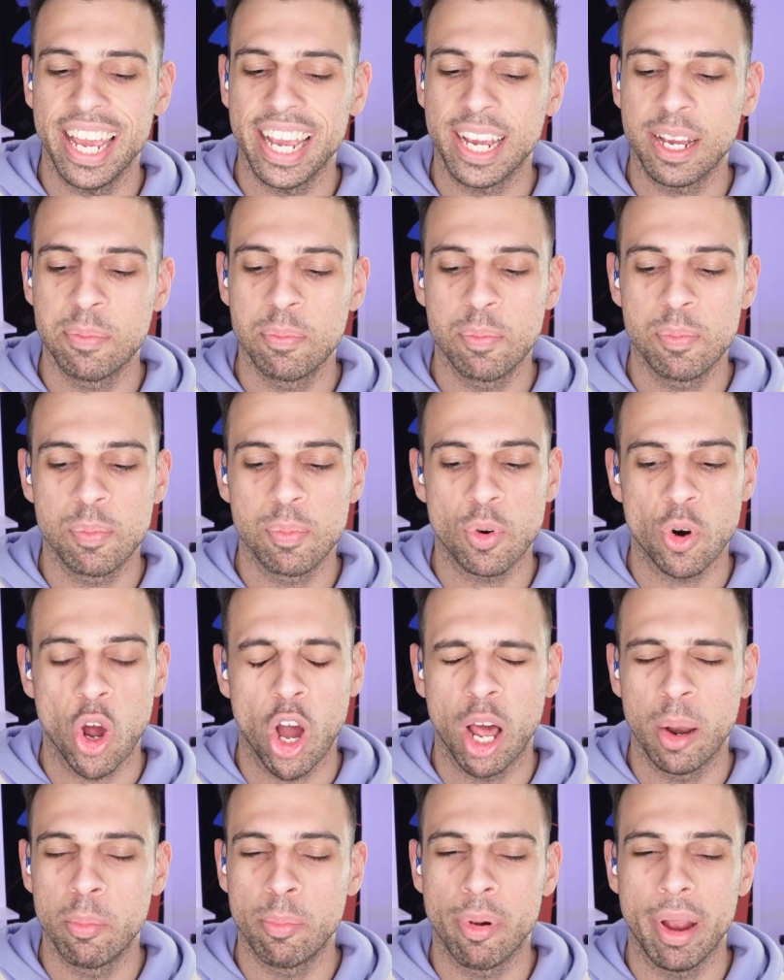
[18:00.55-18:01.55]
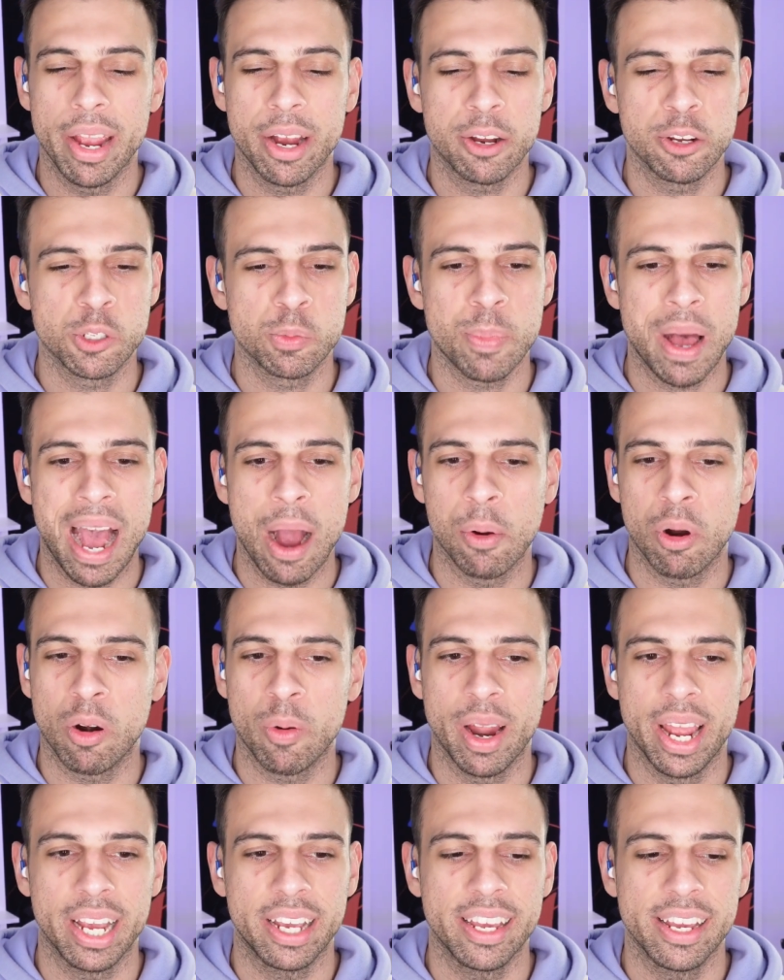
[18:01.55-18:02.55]
like Bron Breakker's
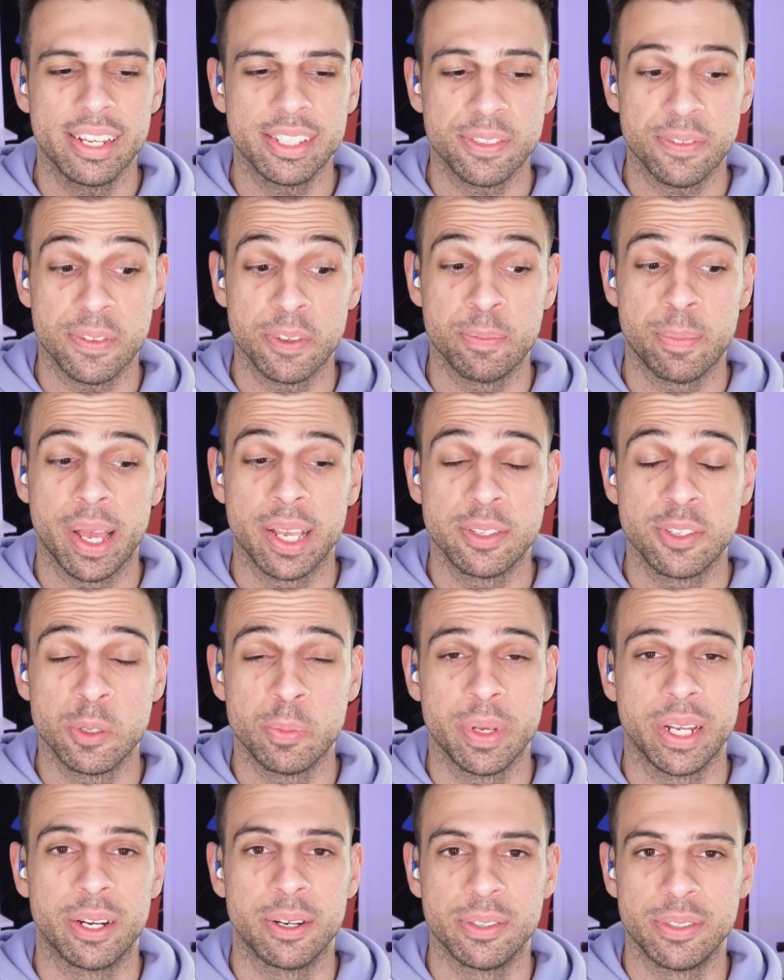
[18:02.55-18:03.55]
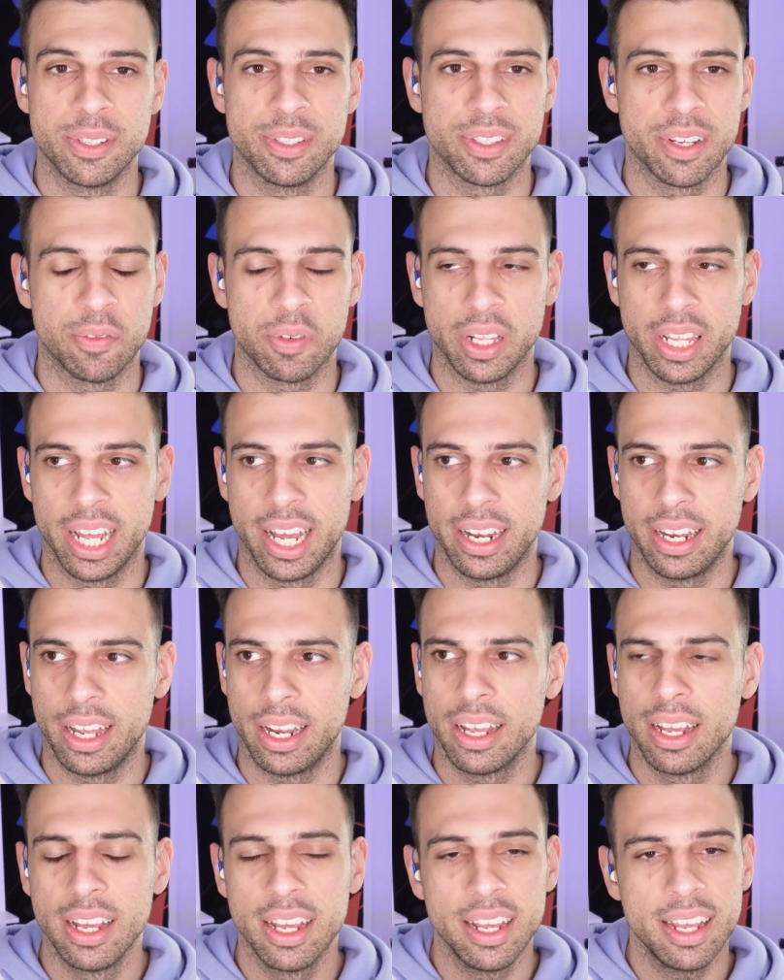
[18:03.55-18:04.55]
power rankings of the best spears he's ever
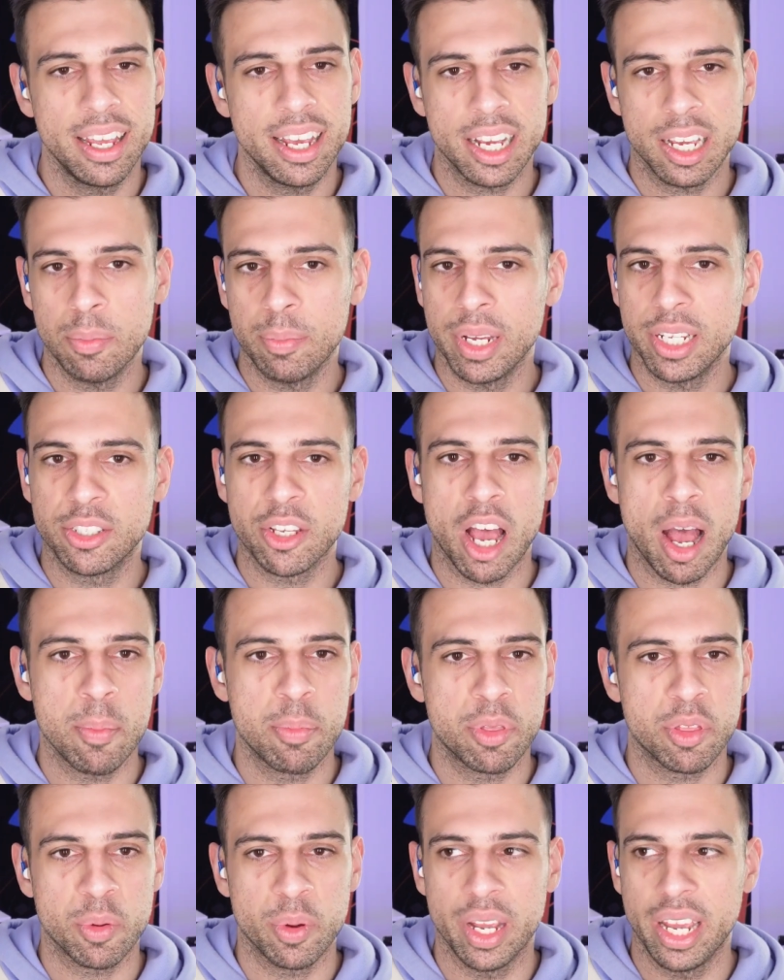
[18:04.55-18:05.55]
landed? It can be top